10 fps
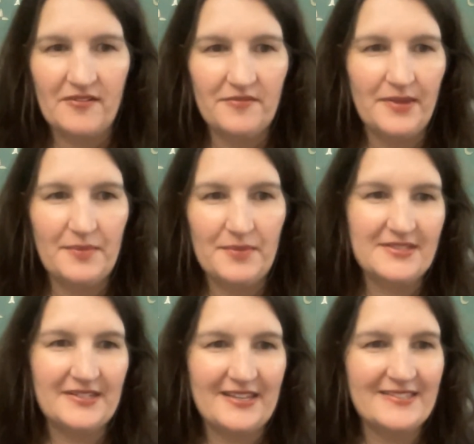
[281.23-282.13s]
of my
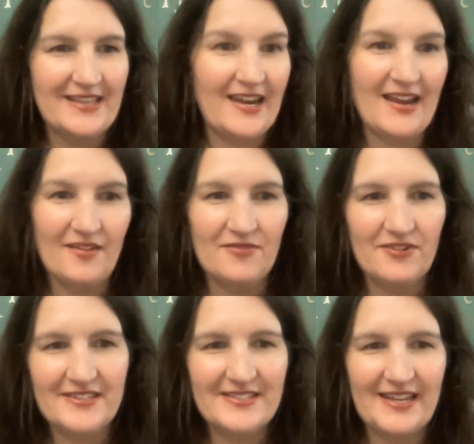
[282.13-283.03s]
business at every
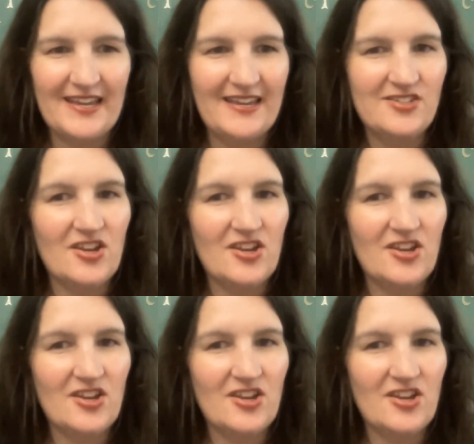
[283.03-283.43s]
stage.